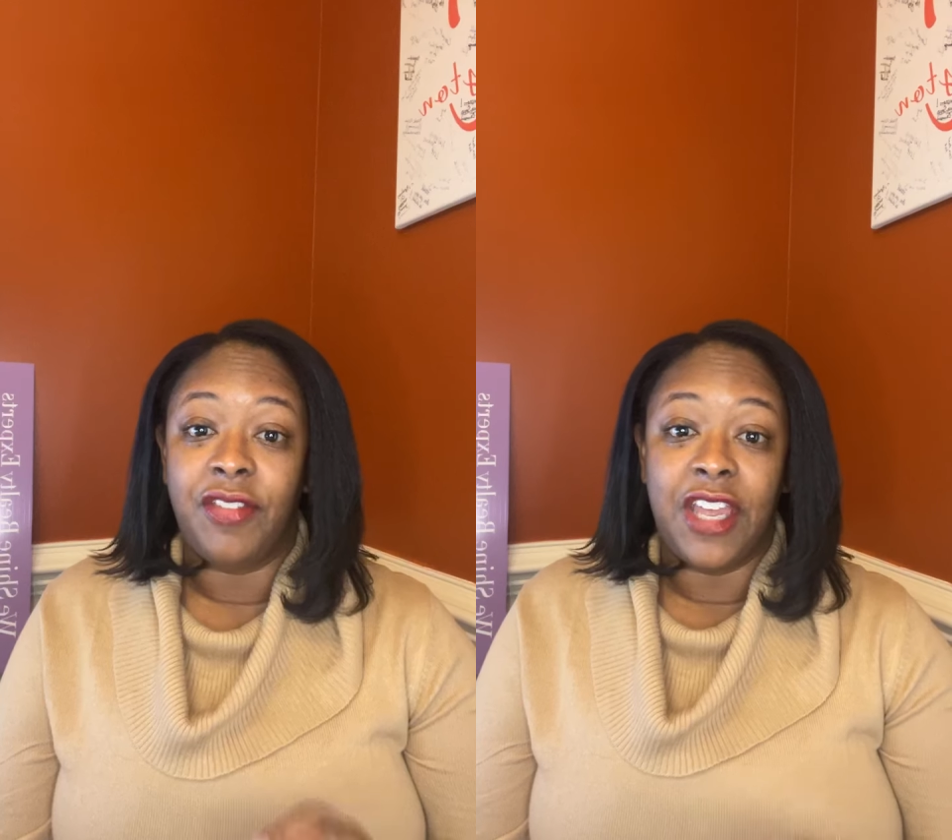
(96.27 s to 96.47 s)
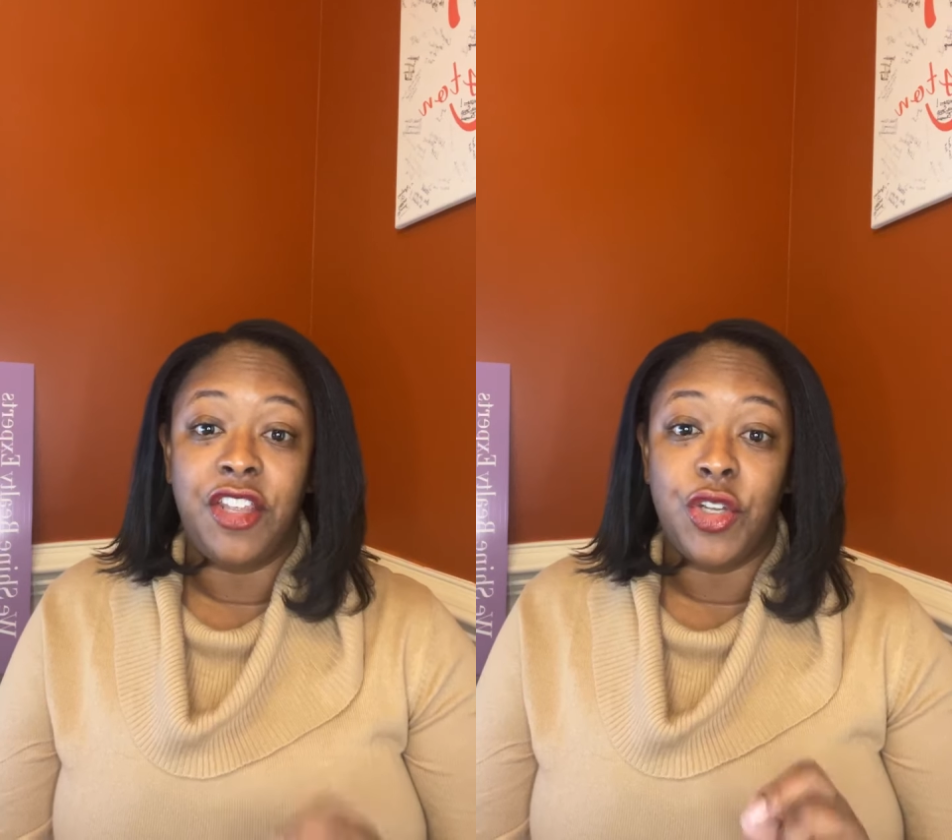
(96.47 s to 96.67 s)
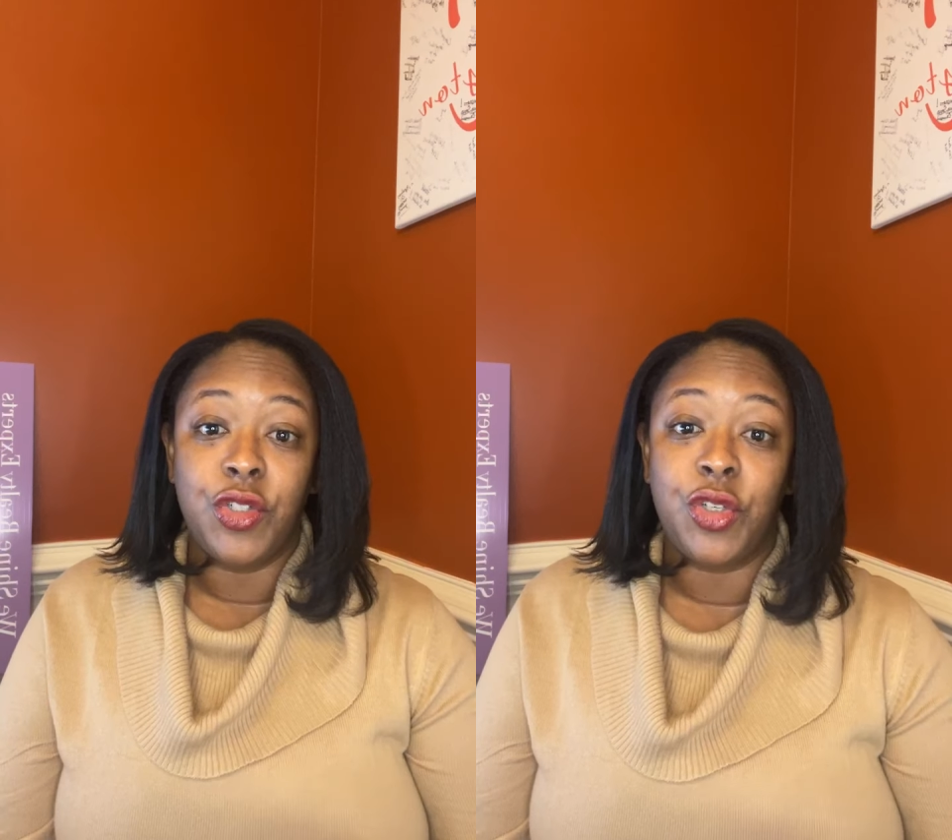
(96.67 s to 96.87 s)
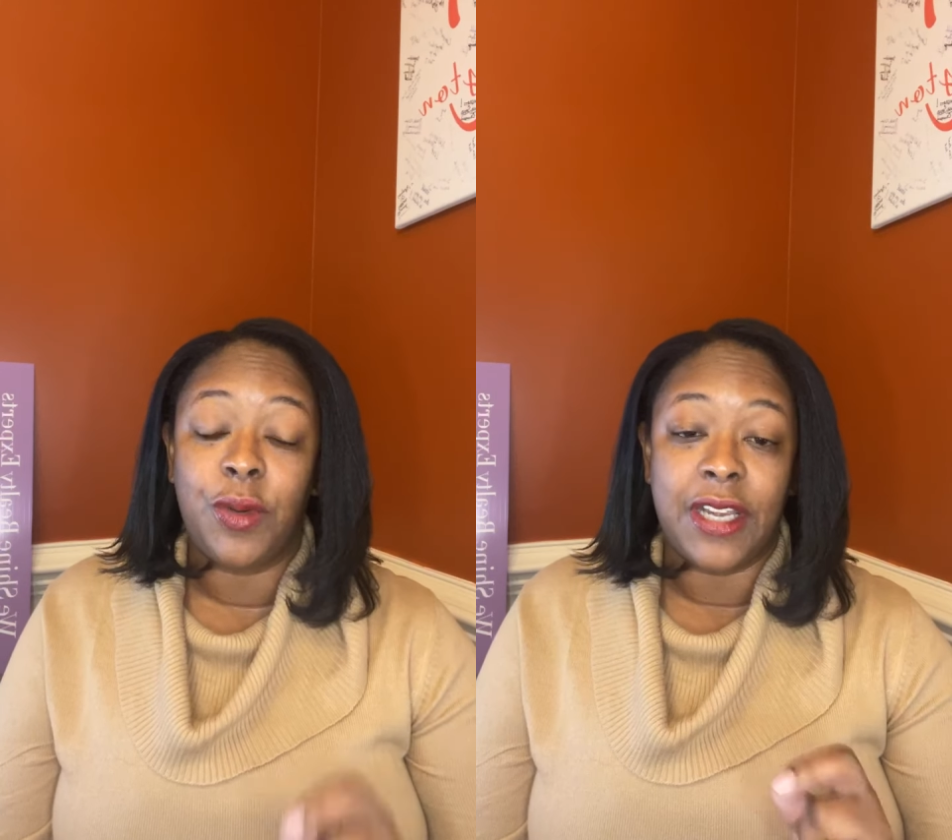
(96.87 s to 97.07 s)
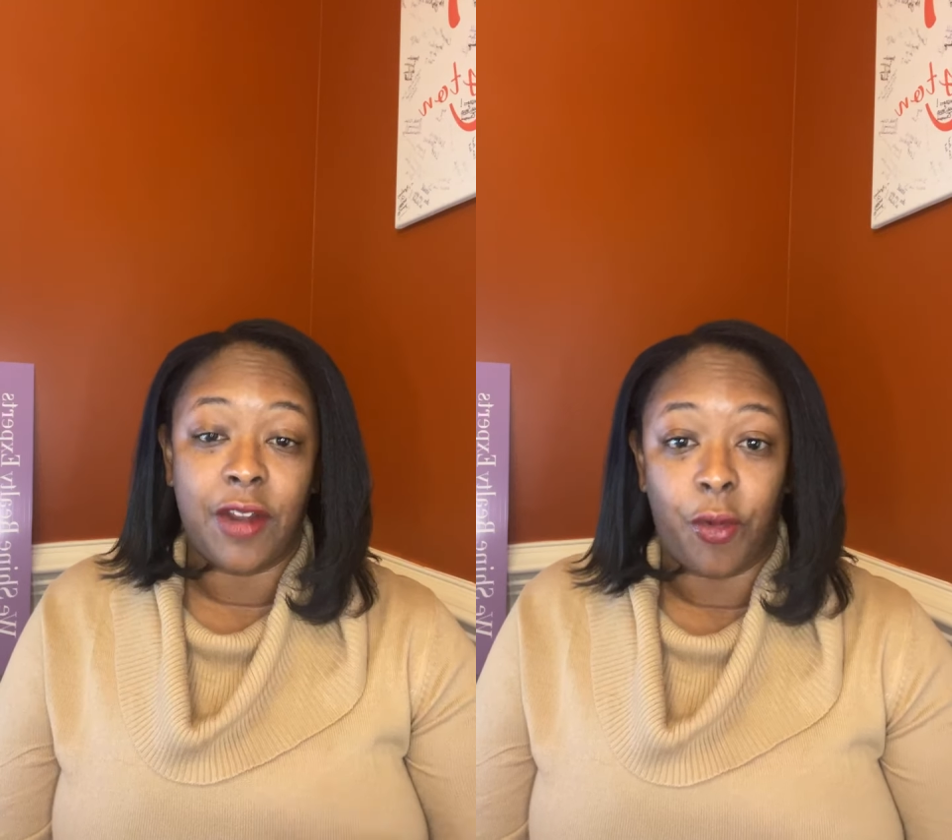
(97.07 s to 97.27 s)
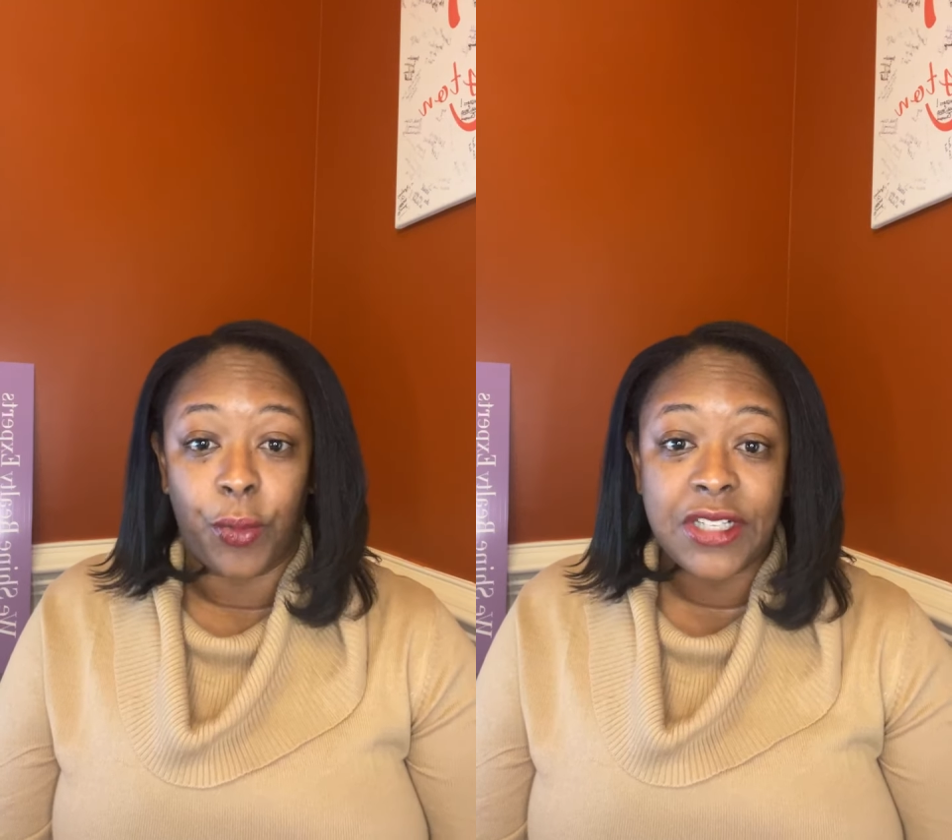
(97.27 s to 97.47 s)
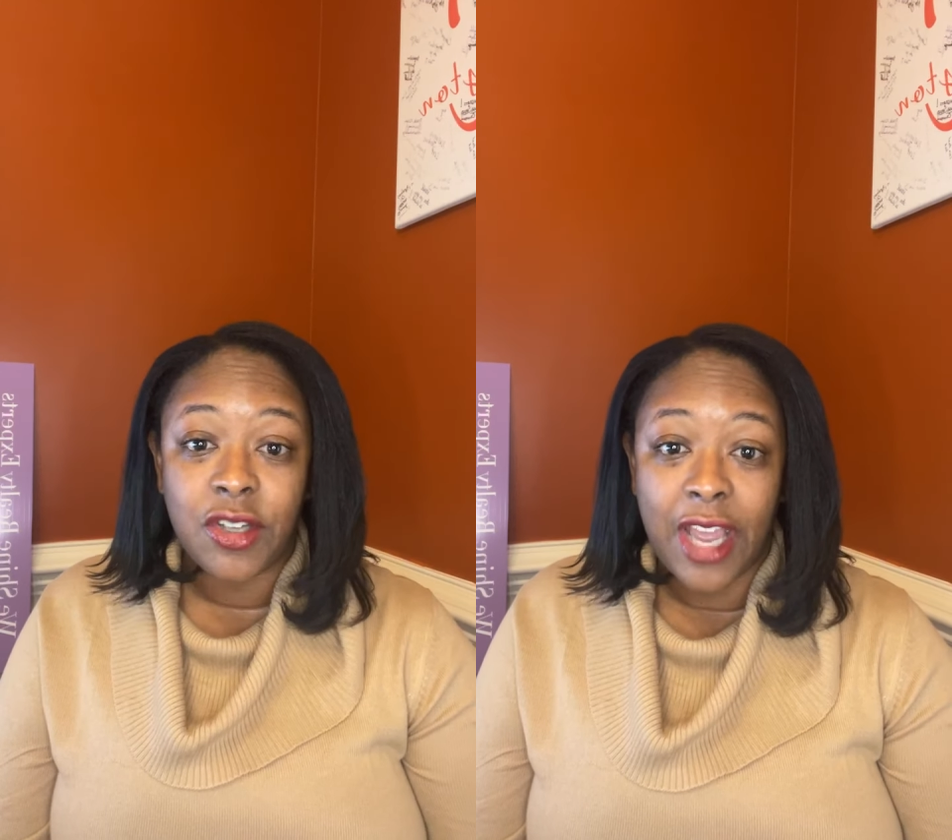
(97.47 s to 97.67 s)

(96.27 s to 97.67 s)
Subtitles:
that you do a rental